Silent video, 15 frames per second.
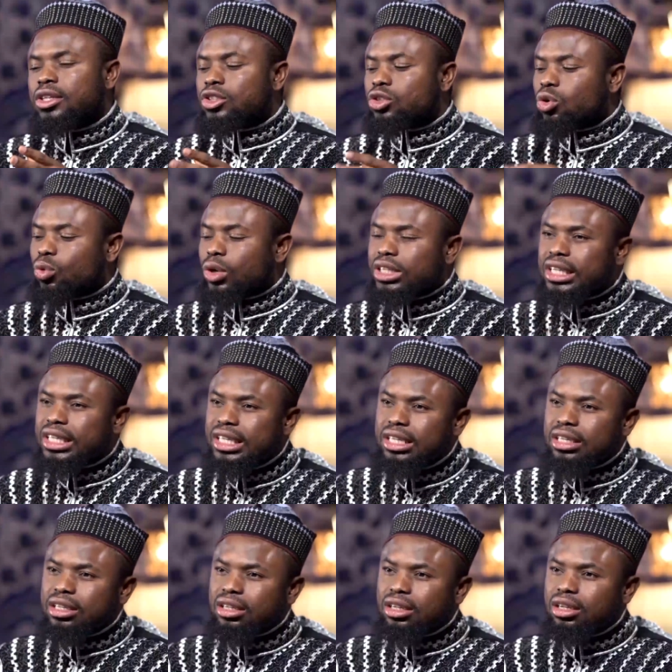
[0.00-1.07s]
So when
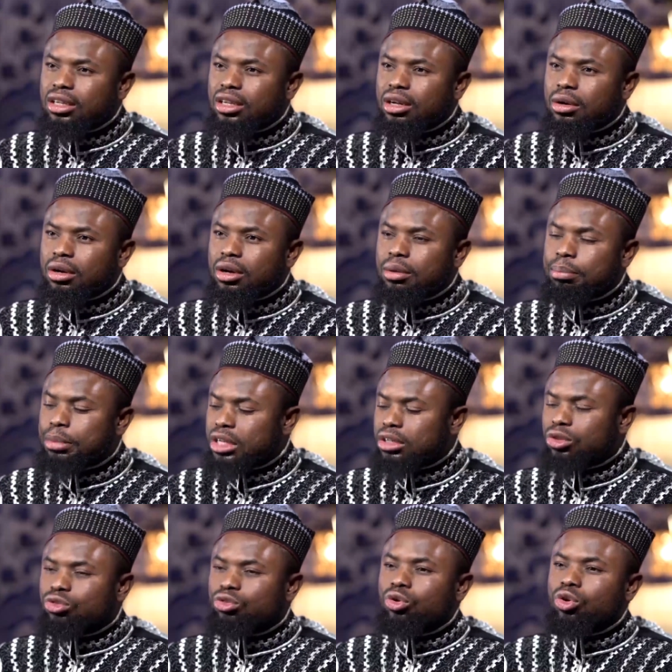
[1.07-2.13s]
he,
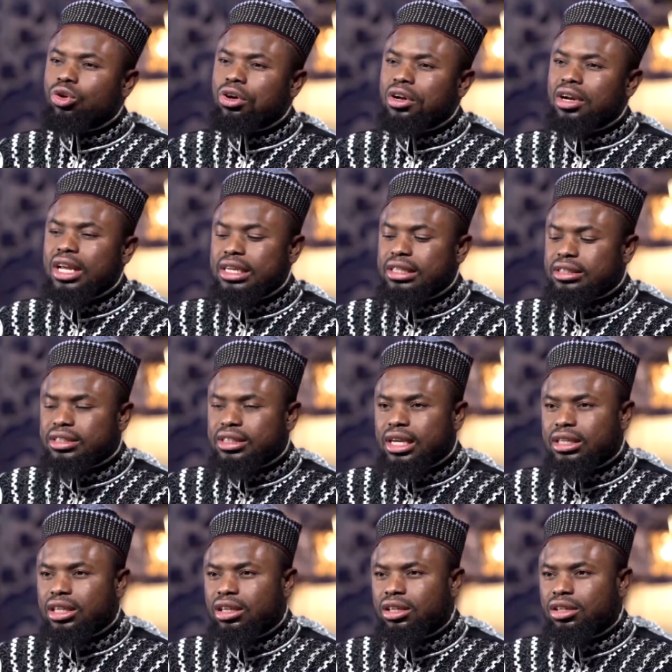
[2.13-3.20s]
meaning Dhul-Qarnayn,
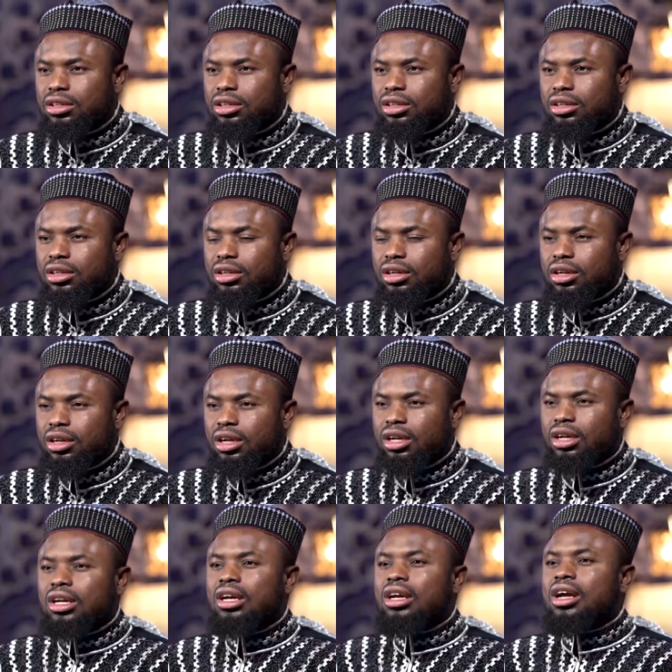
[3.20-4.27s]
said here,
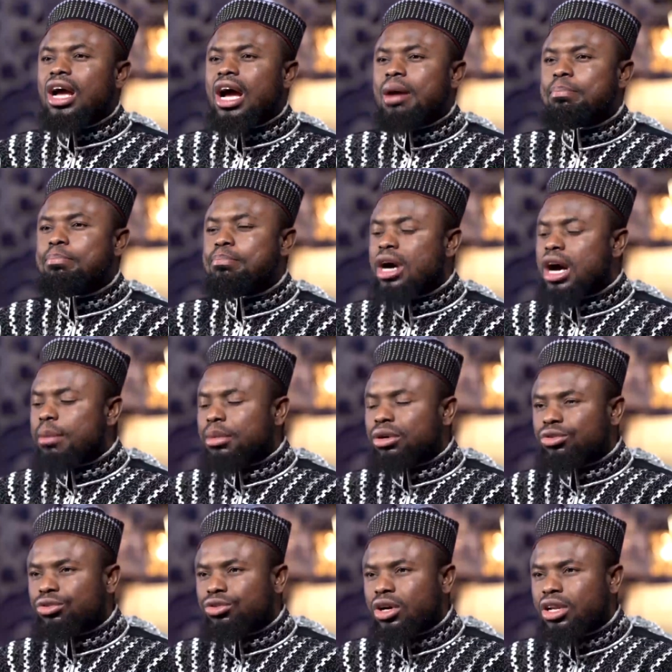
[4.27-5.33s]
"Amma
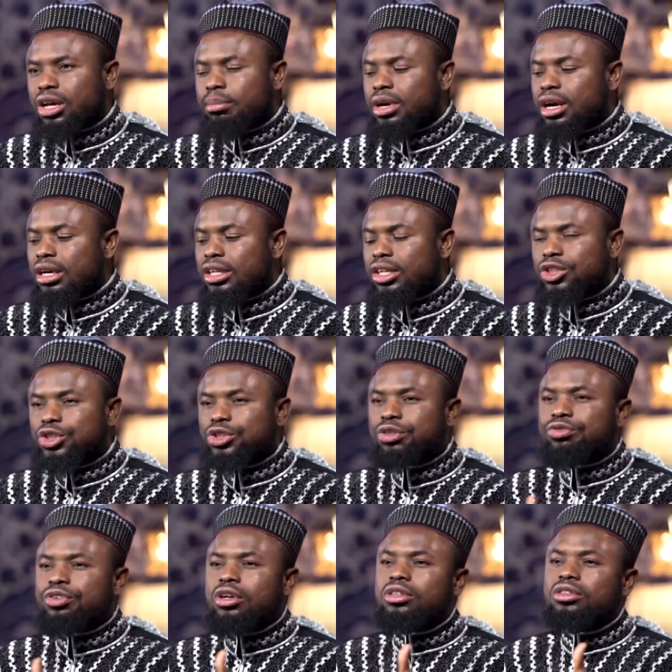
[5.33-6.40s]
man zalama," he's
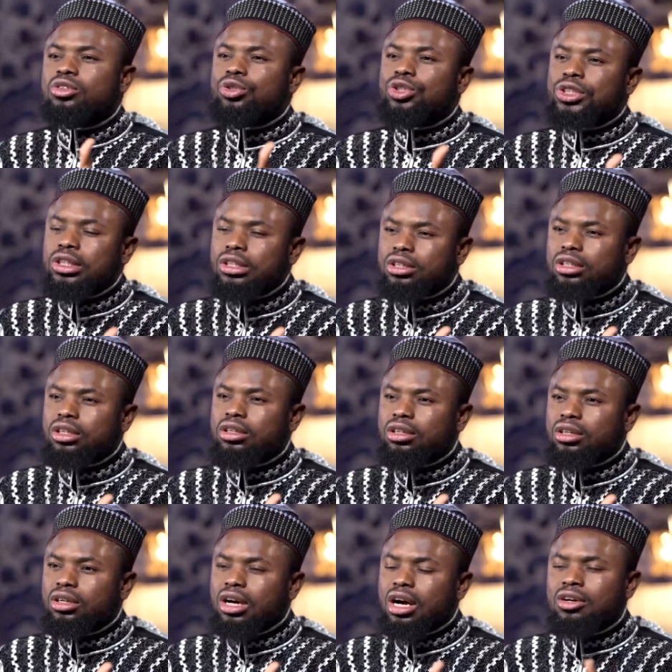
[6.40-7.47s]
referring to shirk,
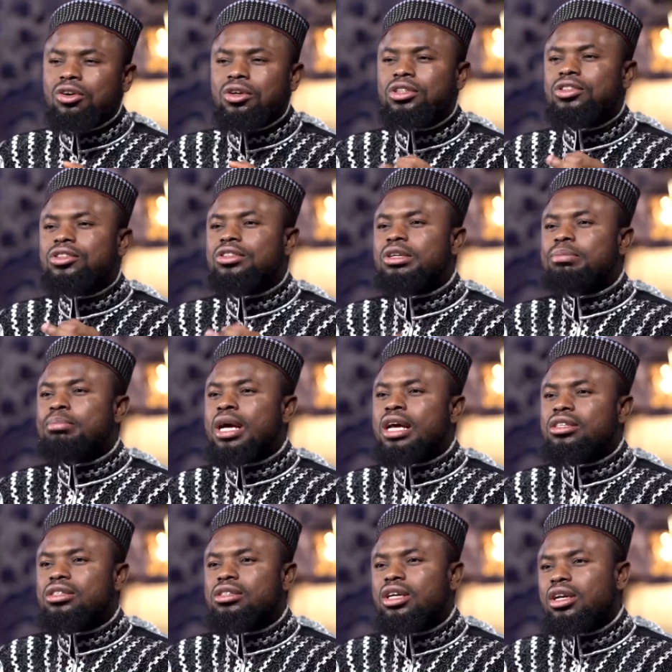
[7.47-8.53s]
according to the
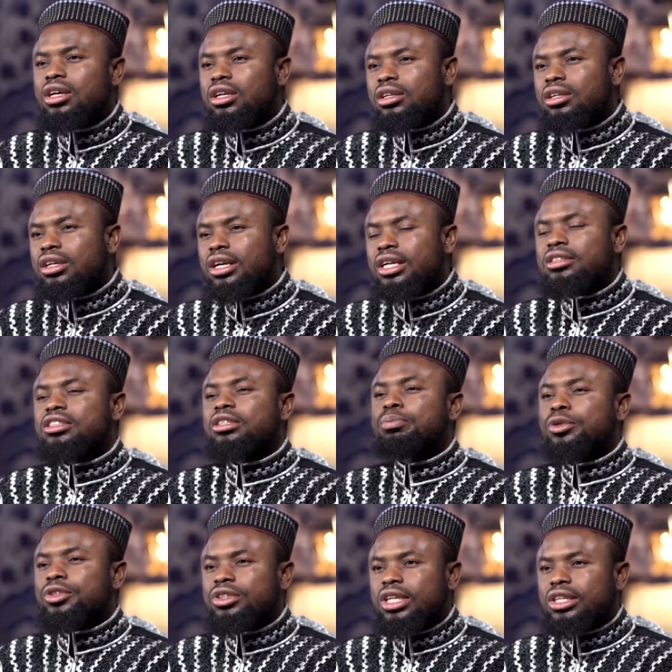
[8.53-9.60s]
best
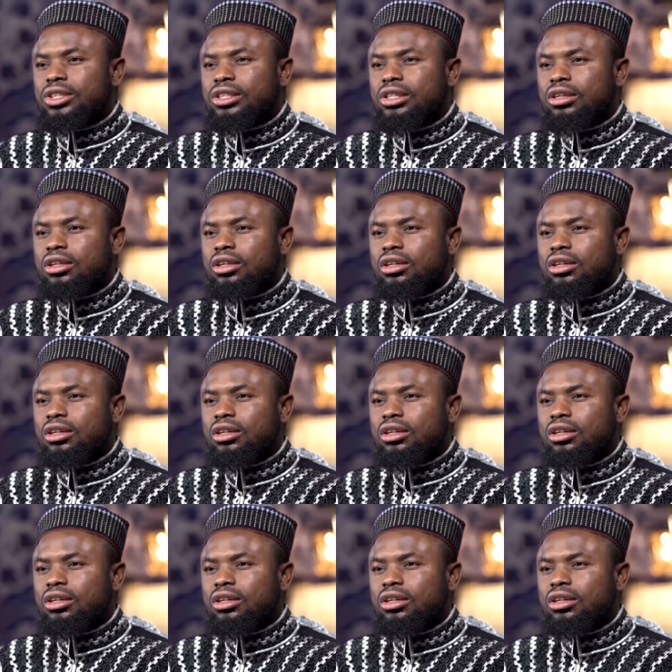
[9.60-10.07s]
interpretation.